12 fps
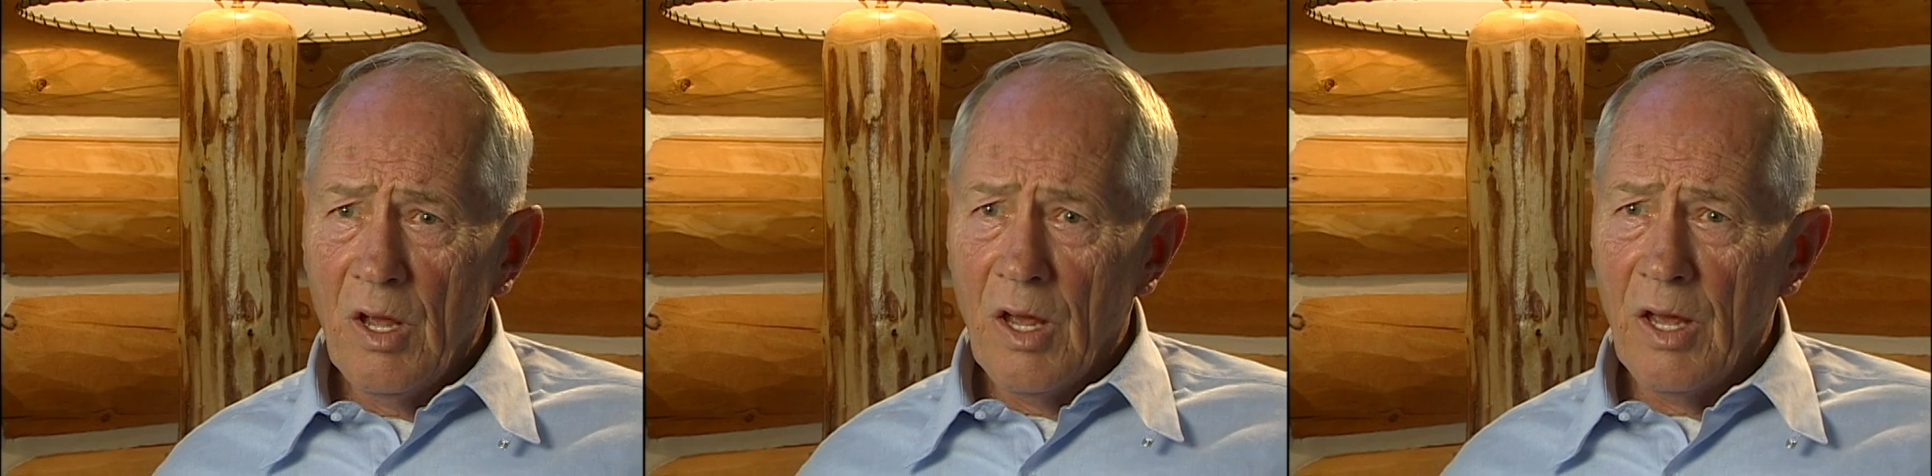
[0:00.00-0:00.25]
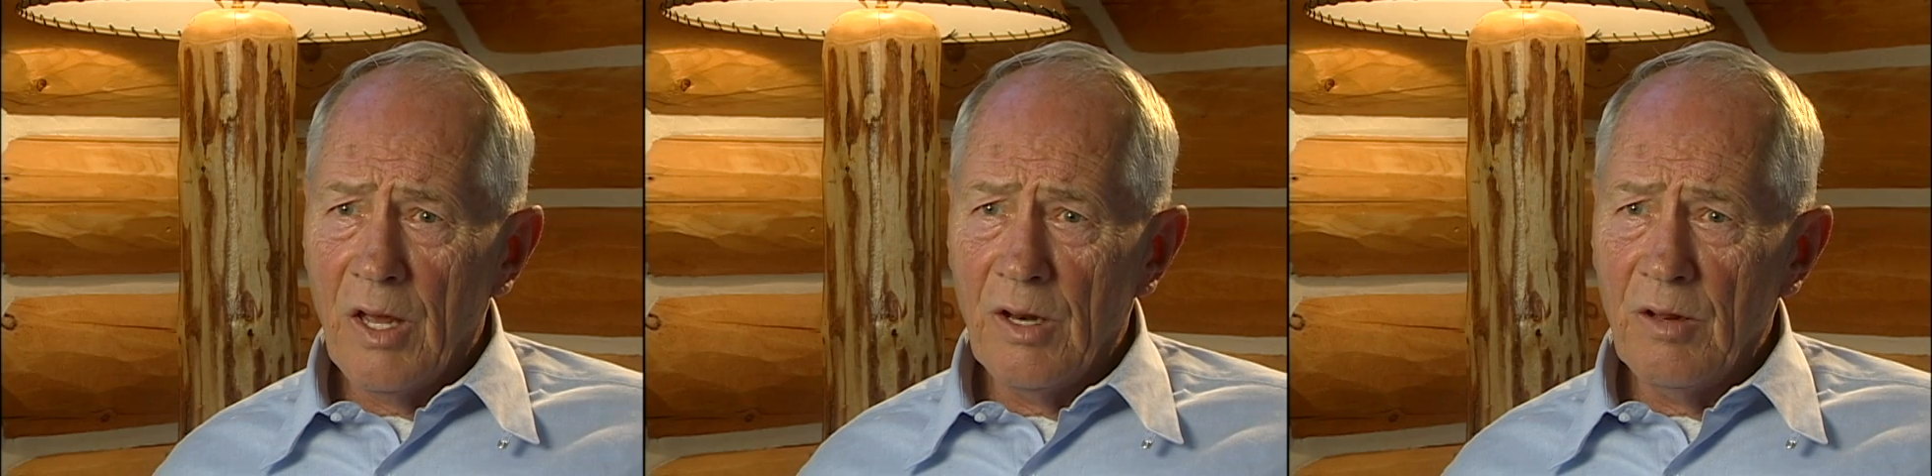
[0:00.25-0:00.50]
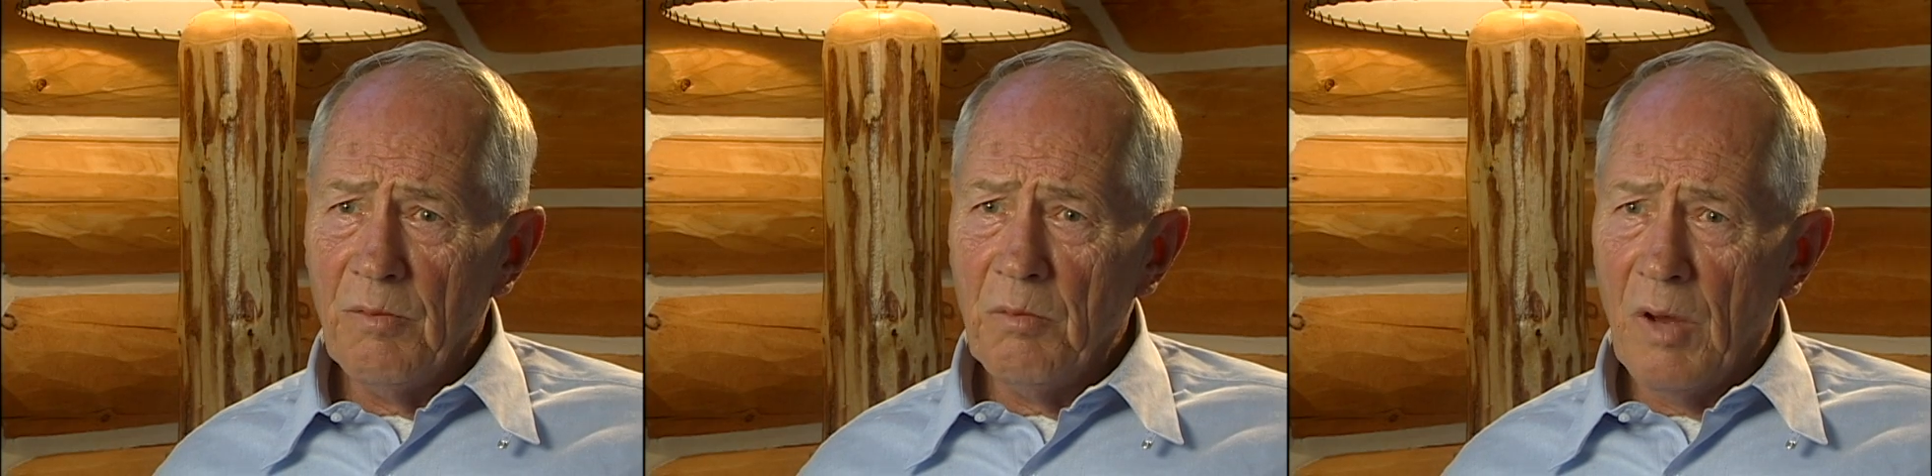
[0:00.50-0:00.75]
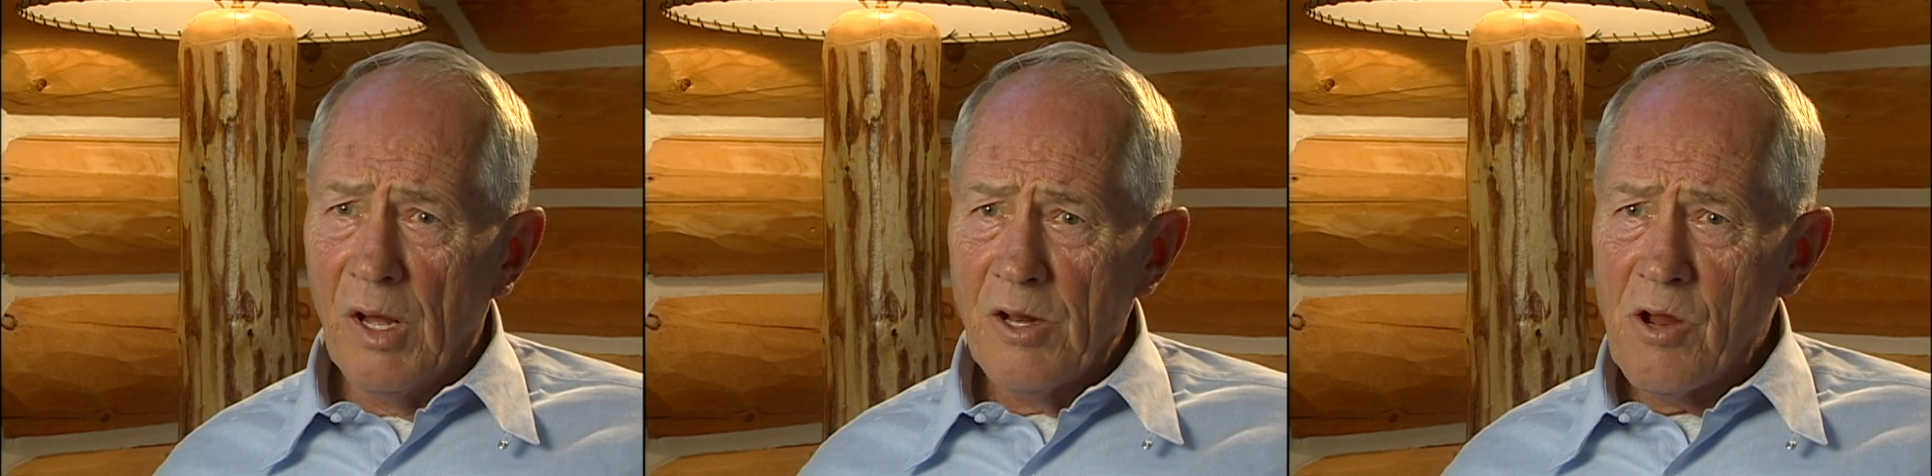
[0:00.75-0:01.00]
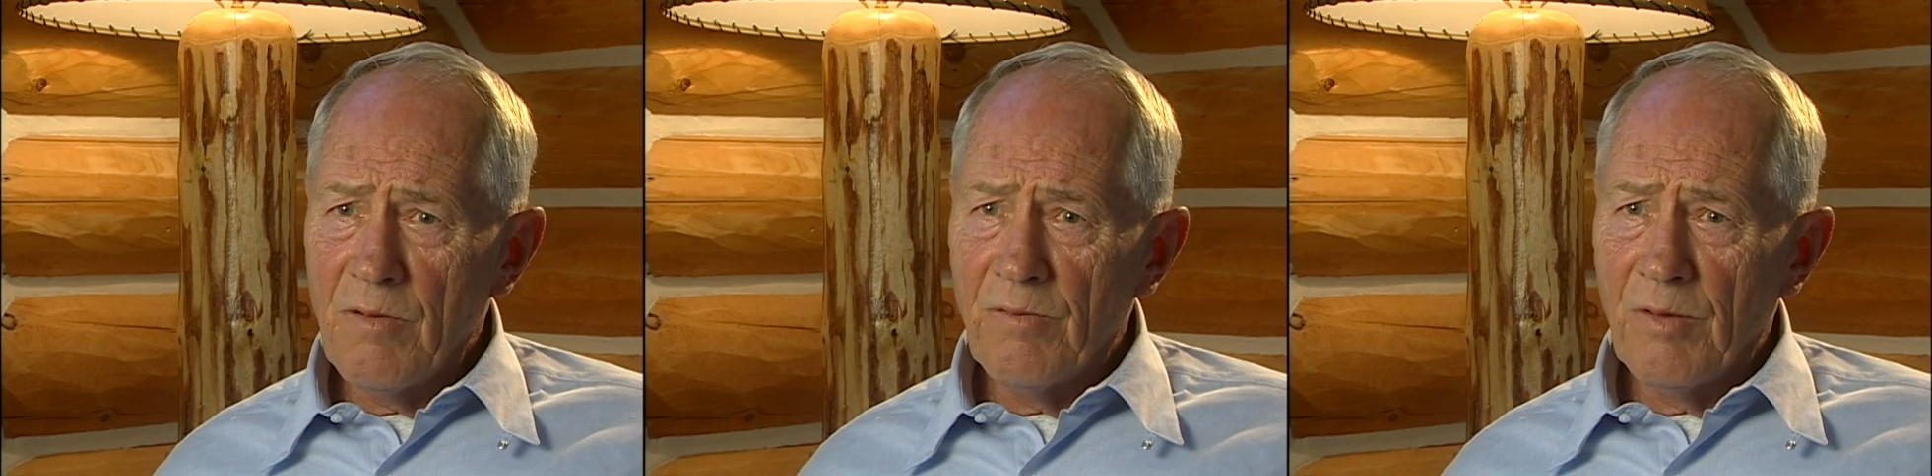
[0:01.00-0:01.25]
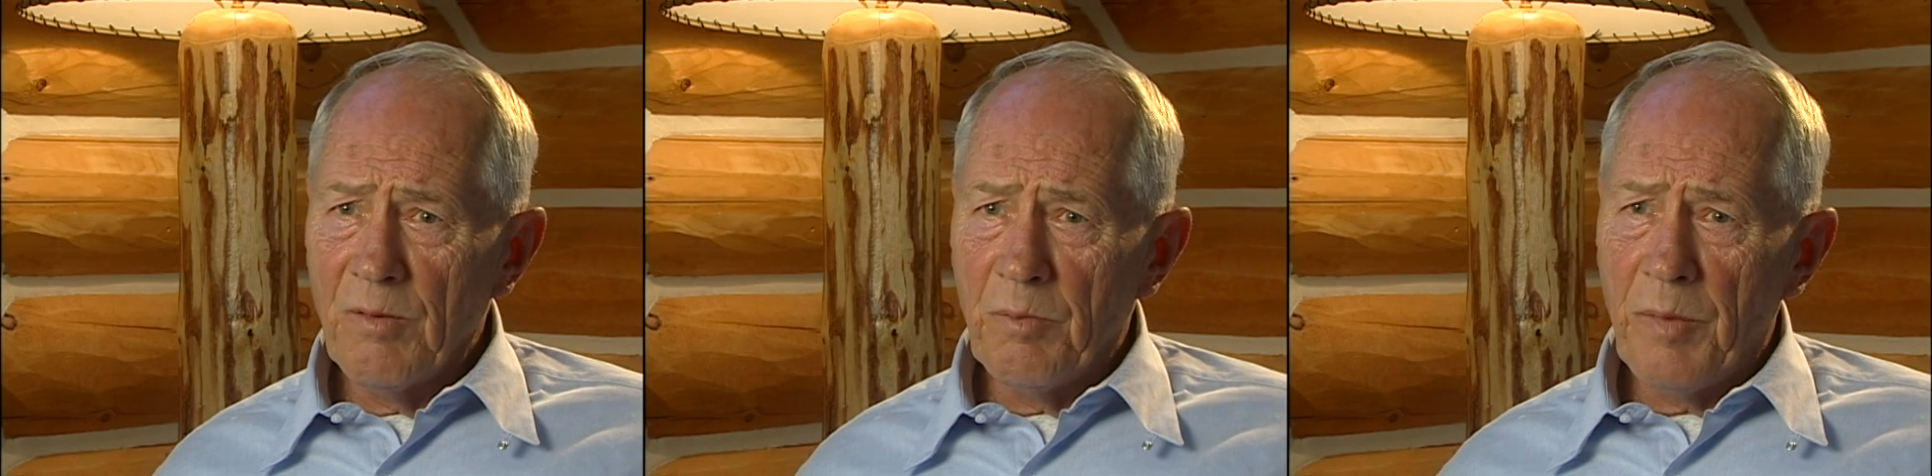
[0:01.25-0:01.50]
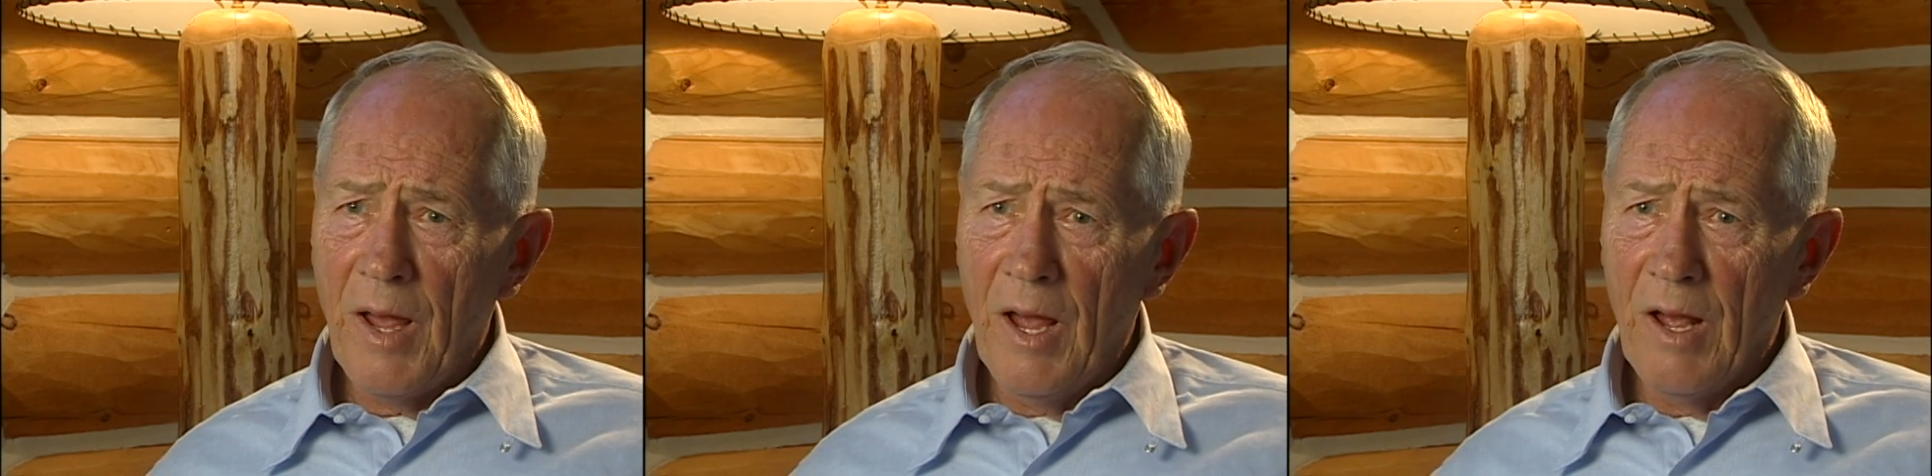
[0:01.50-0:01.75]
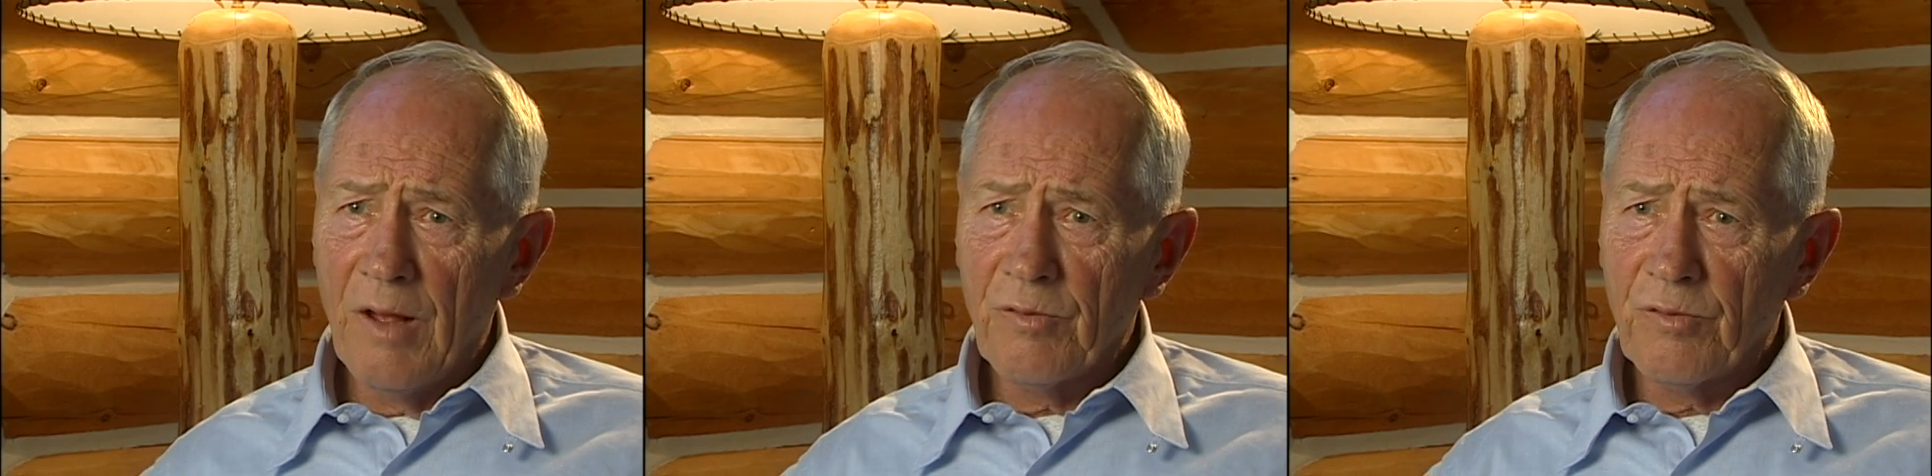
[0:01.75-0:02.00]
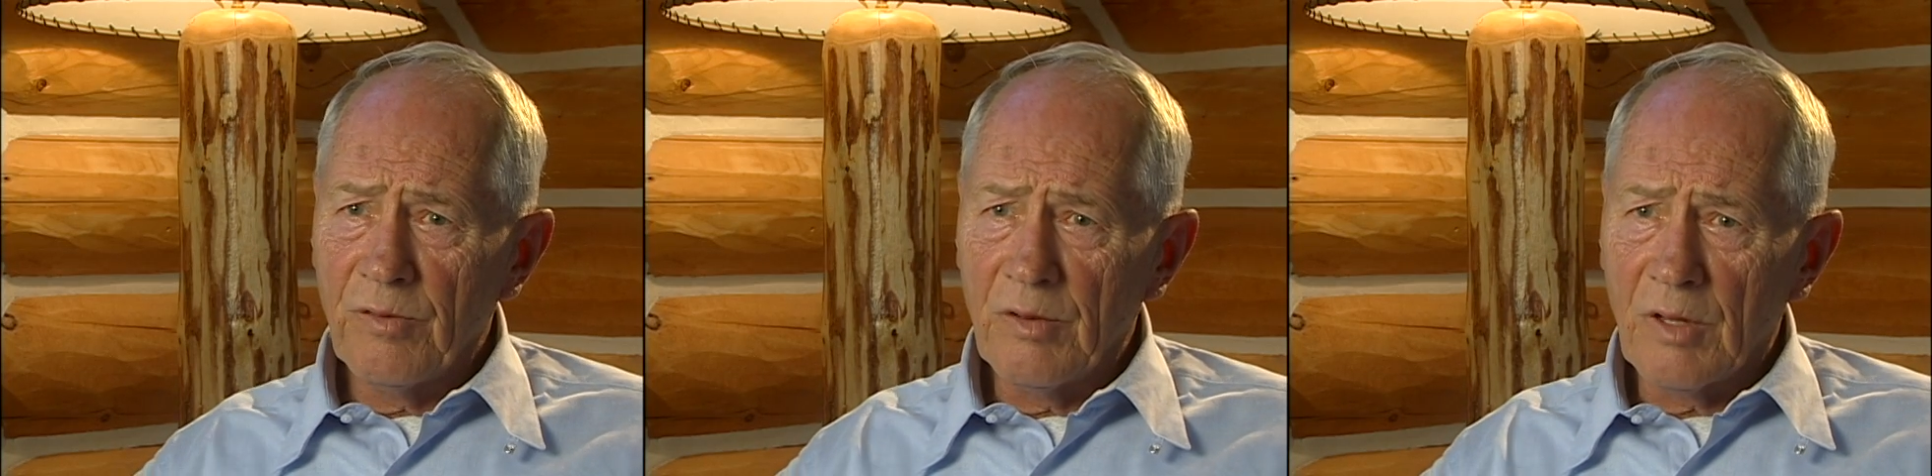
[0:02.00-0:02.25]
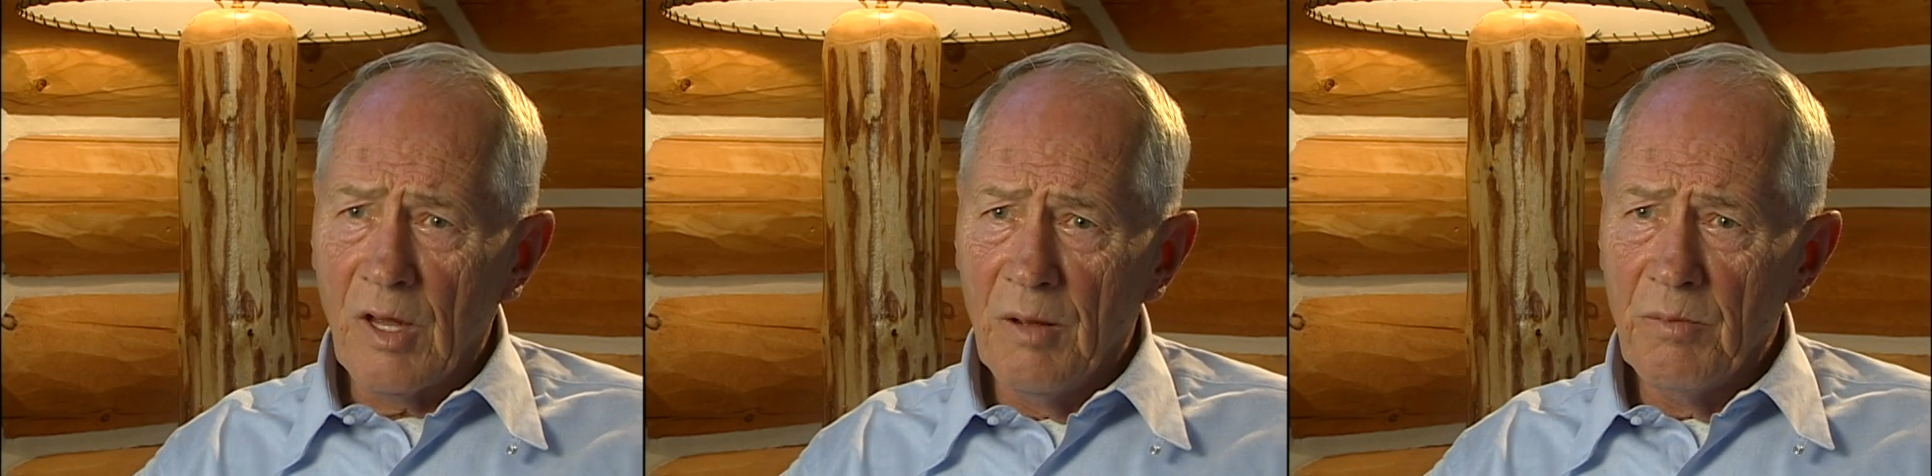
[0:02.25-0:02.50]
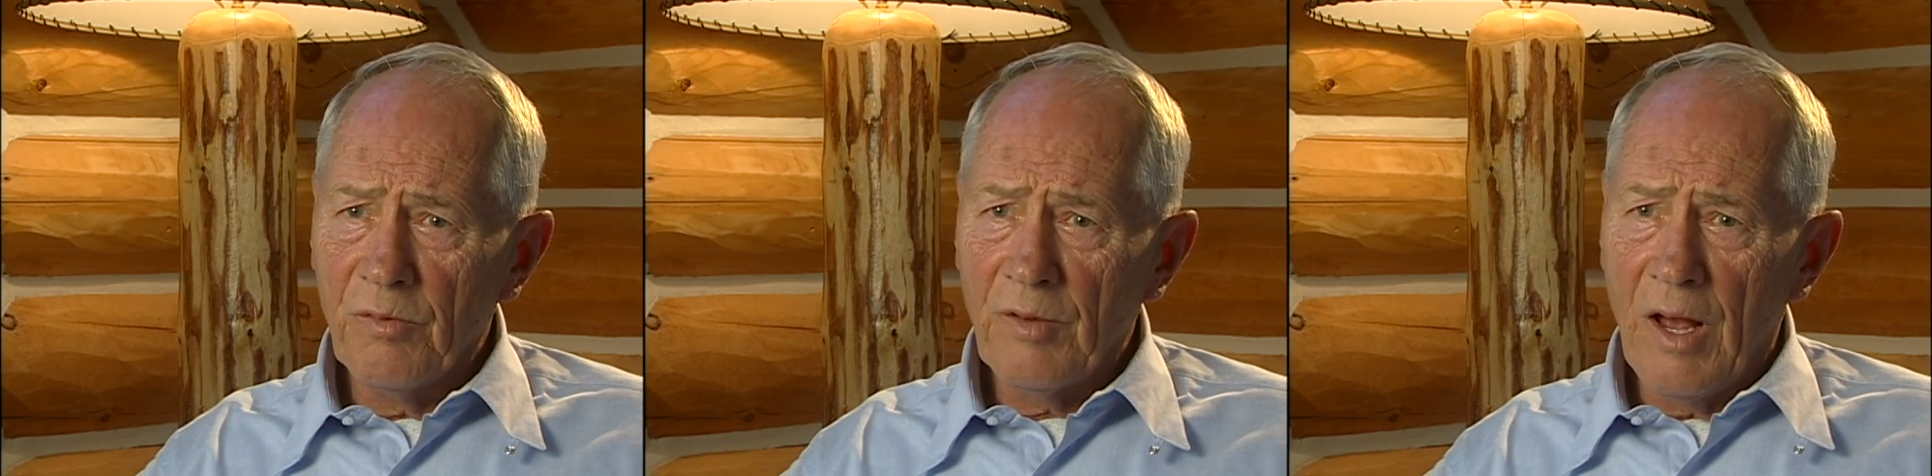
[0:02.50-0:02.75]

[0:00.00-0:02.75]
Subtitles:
And in much of the pass that comes